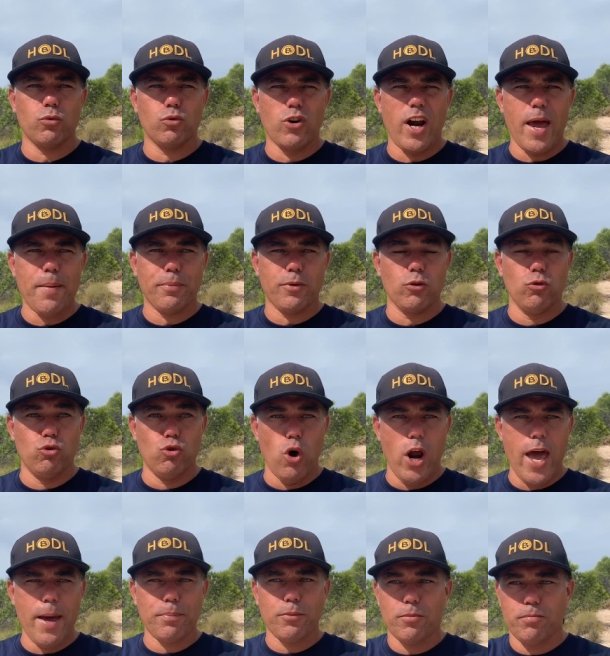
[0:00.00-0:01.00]
wrapped,
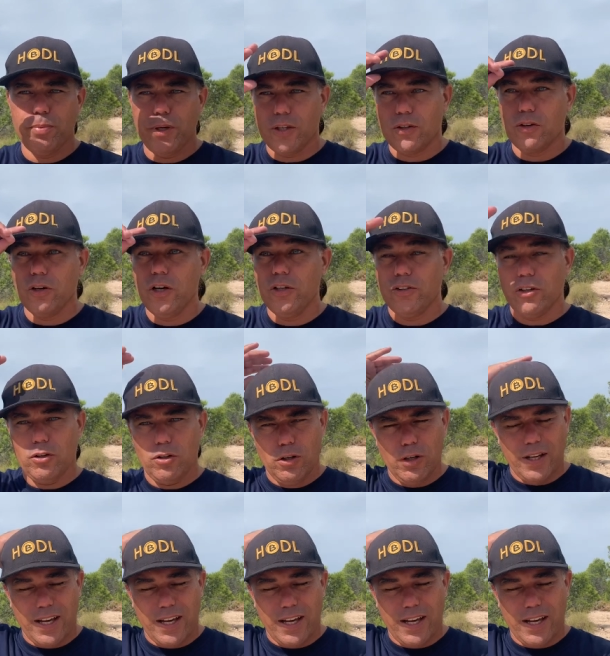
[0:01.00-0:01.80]
wrapped Bitcoins, I don't